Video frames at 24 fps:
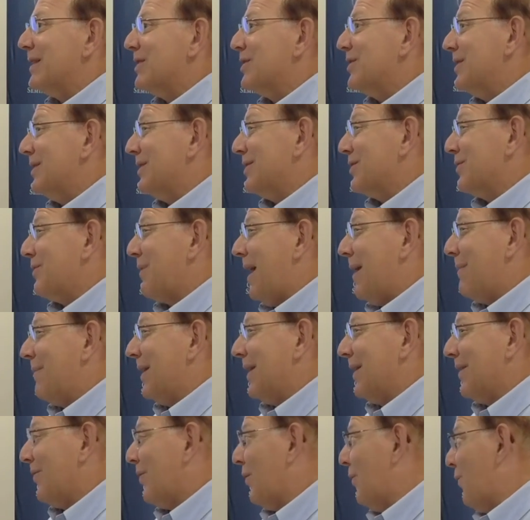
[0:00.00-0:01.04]
ex-
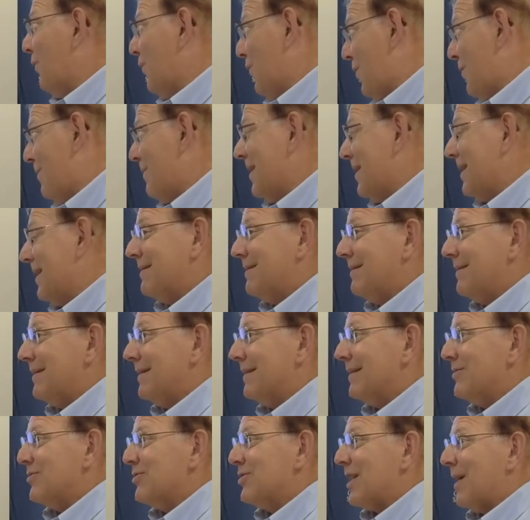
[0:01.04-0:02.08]
describing the woman
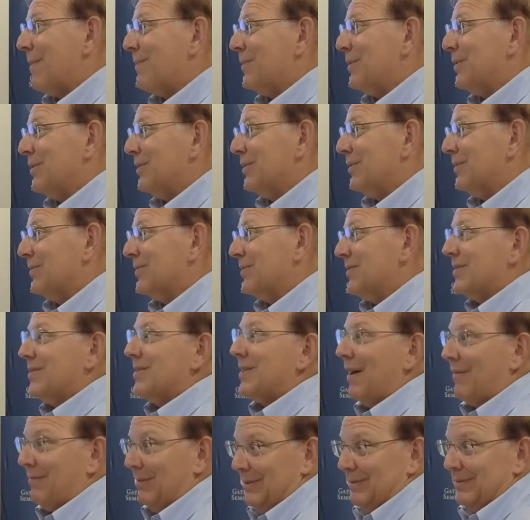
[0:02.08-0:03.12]
in chapter
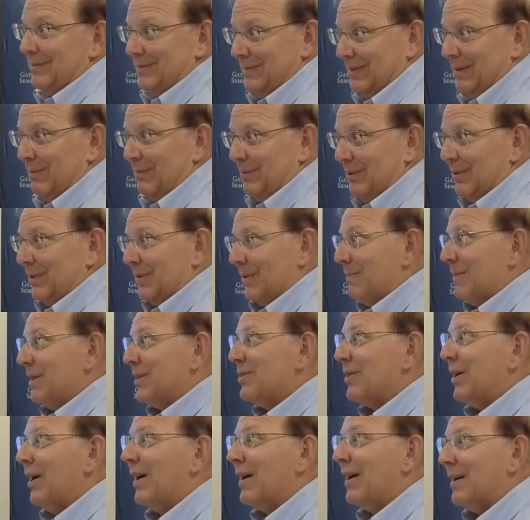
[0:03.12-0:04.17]
seven that okay. we're going to be
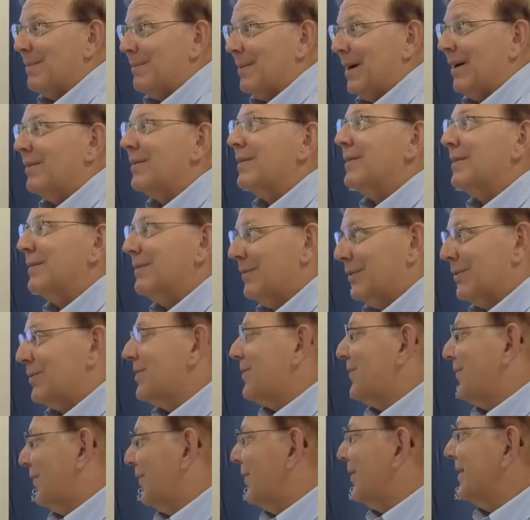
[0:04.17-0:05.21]
talking about, okay.
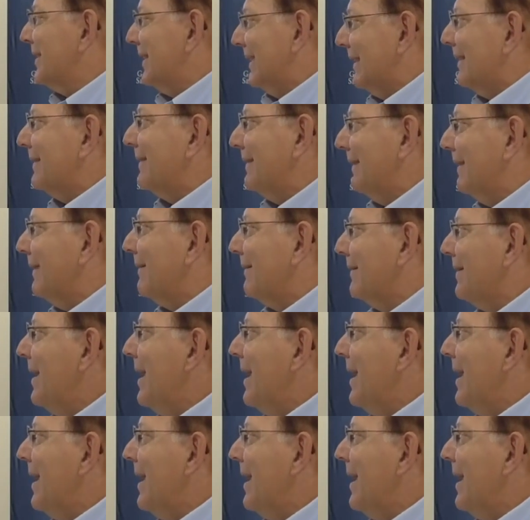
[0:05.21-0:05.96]
verse fourteen. Yeah,